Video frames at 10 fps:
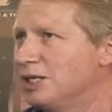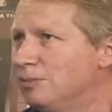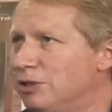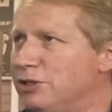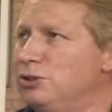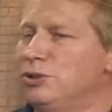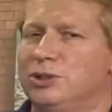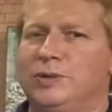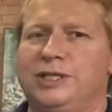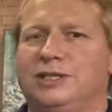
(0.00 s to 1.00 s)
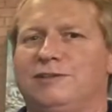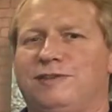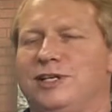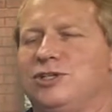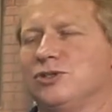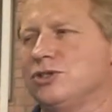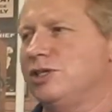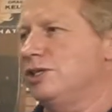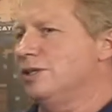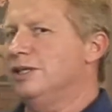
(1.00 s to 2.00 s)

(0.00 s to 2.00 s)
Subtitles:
But the new GUI interface you'll see here